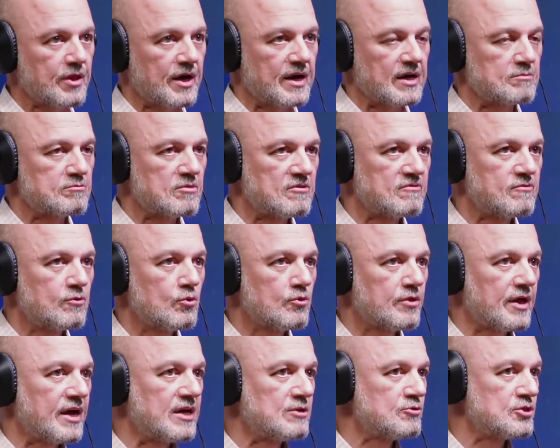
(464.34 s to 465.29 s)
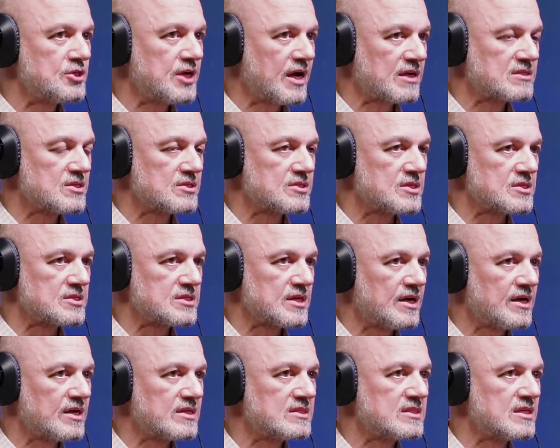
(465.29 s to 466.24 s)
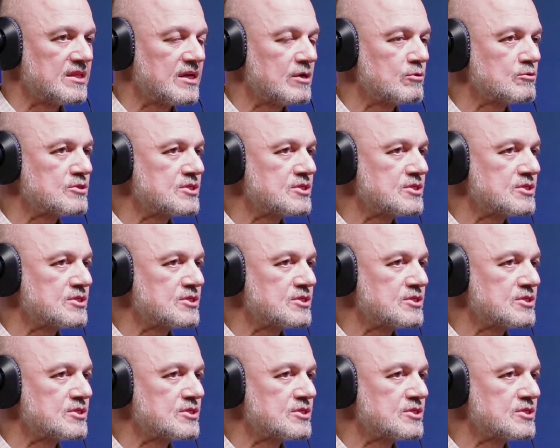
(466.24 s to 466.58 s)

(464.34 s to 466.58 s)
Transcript: the Henry Jackson Society, there